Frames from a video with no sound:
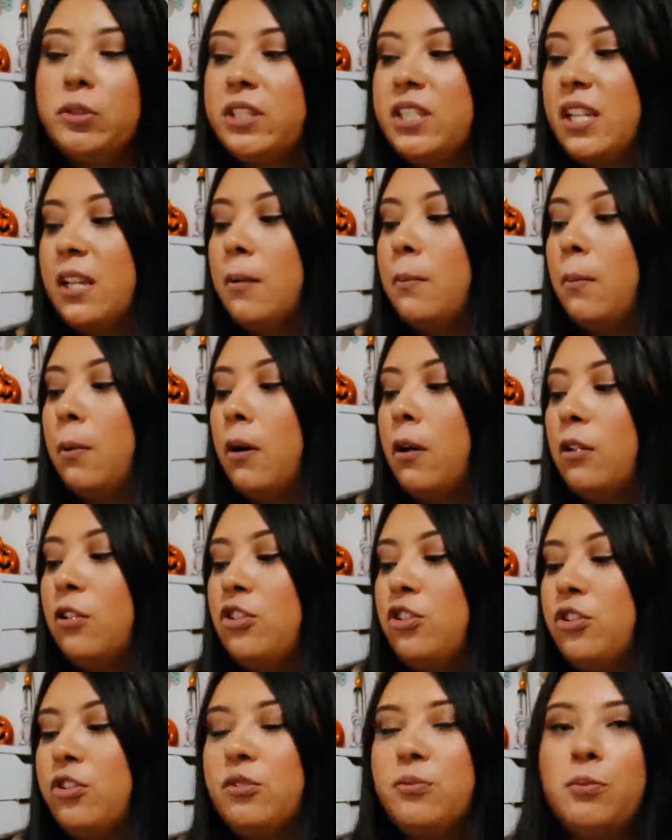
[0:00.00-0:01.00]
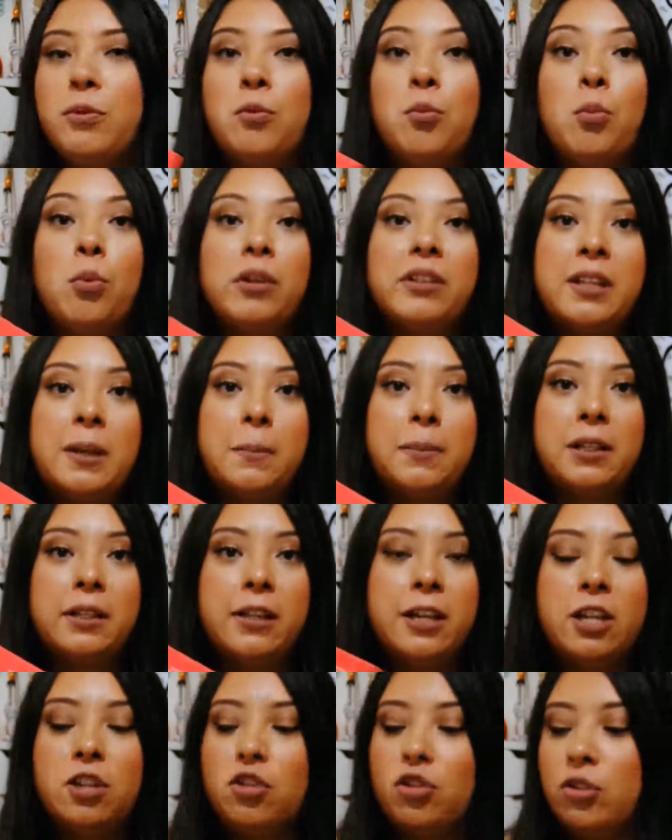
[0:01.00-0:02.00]
10 polishes with one
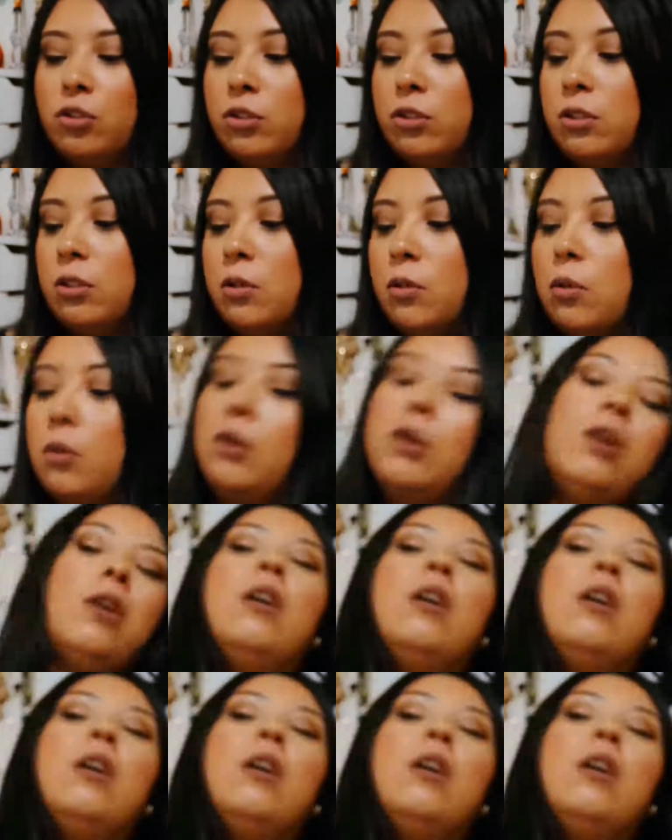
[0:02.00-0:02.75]
application. So